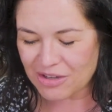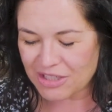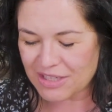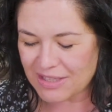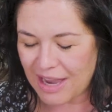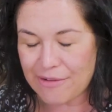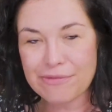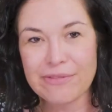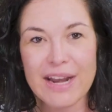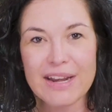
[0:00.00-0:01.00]
just have
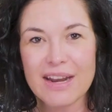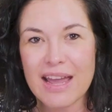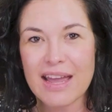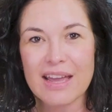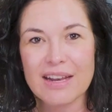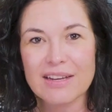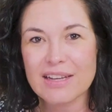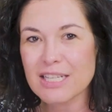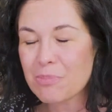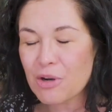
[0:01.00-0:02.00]
fun and
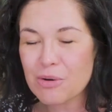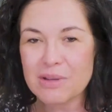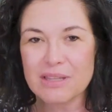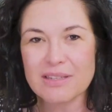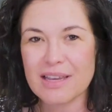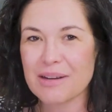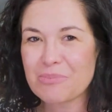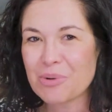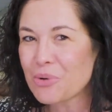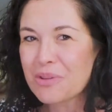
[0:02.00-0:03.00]
experiment and
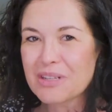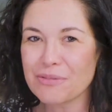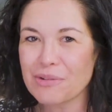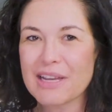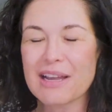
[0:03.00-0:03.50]
put all the different